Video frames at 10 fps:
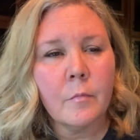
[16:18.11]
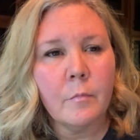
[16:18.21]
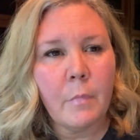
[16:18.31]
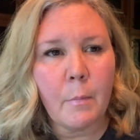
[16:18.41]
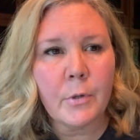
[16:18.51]

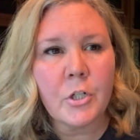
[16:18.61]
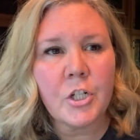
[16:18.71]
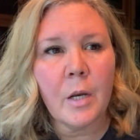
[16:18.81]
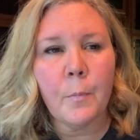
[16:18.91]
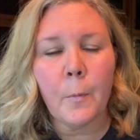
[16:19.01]

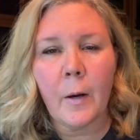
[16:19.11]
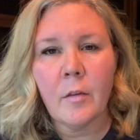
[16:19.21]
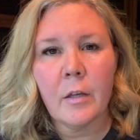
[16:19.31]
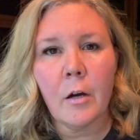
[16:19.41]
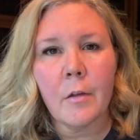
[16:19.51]
membership right
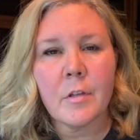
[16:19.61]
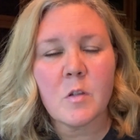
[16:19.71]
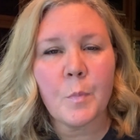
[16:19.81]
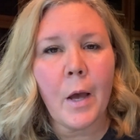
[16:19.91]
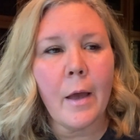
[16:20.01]
there on the
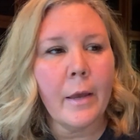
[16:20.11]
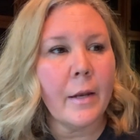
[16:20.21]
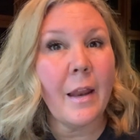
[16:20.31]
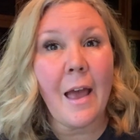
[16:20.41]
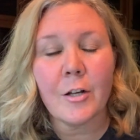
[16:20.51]
spot, and
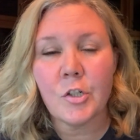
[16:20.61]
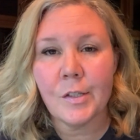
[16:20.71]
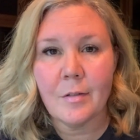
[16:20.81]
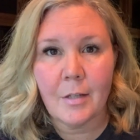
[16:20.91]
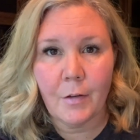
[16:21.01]
it
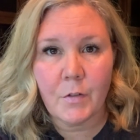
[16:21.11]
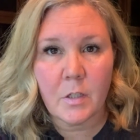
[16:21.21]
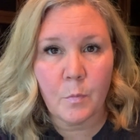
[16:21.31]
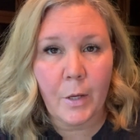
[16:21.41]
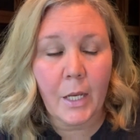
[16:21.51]
actually saved
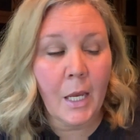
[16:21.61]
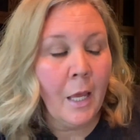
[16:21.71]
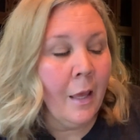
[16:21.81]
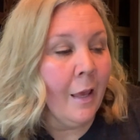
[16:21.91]
us money.